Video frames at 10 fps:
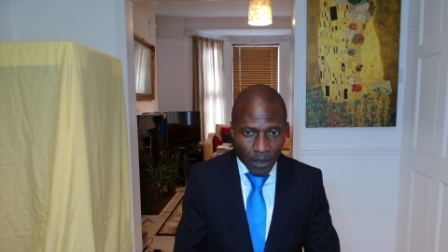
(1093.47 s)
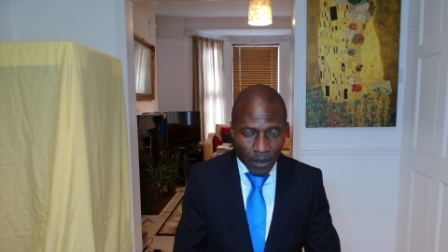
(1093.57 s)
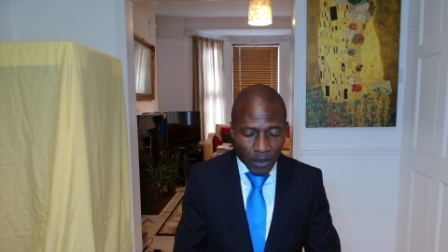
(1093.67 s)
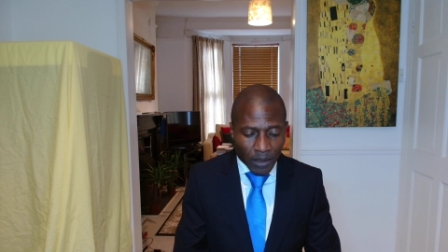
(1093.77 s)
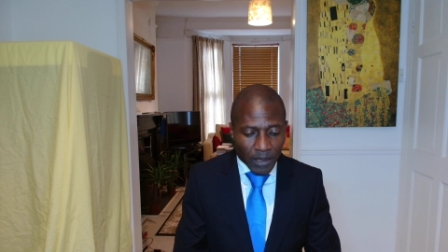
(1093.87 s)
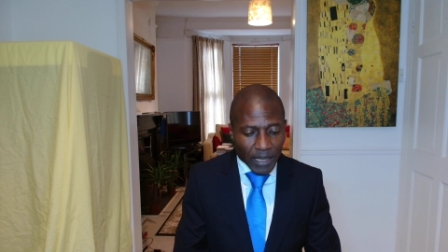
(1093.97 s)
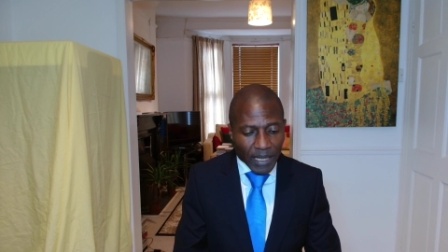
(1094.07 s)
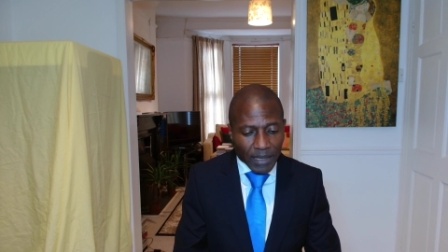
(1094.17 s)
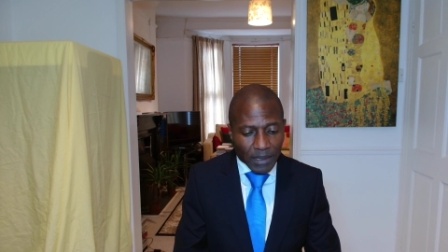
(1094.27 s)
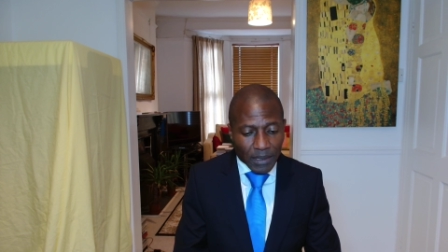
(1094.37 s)

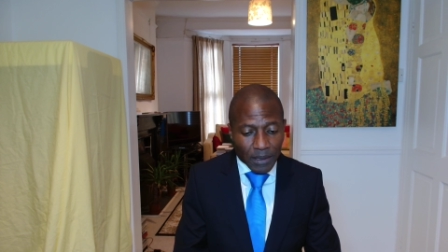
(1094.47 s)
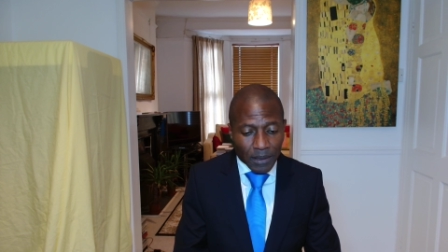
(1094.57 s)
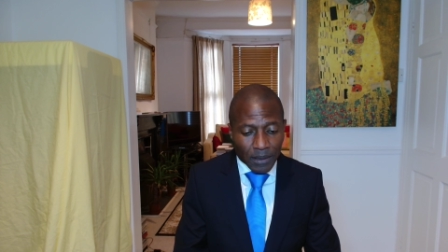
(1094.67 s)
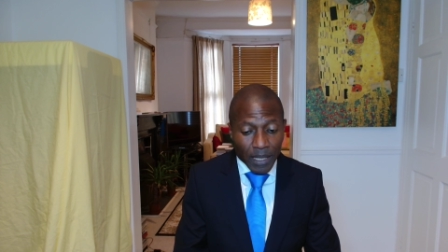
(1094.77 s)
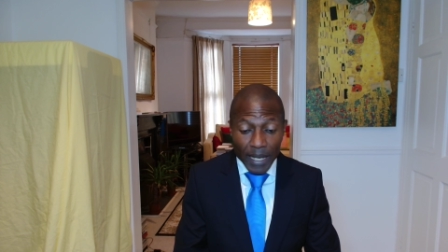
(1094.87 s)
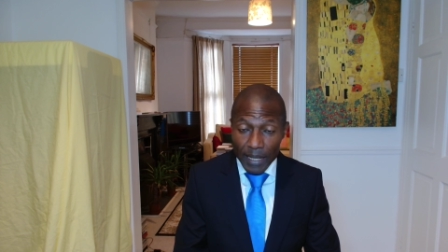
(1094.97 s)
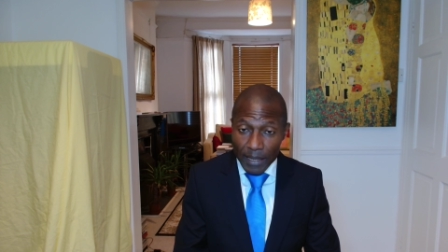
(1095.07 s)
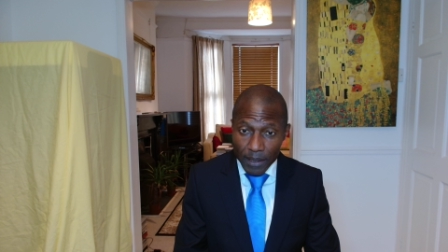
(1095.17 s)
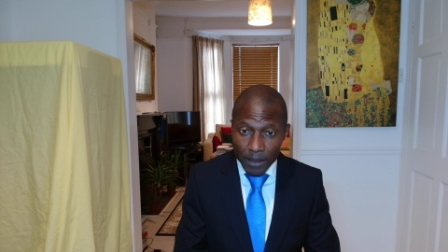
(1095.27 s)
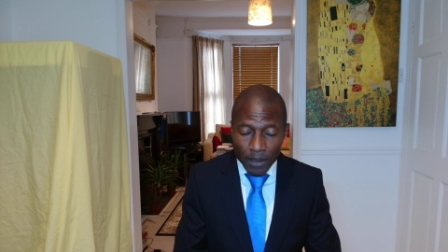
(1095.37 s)
Nonetheless,
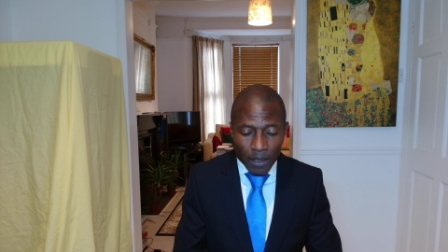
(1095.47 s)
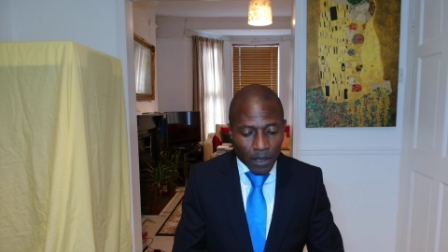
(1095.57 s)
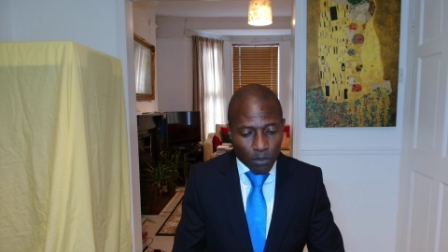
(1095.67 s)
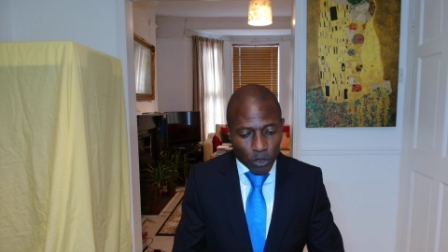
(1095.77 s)
A. The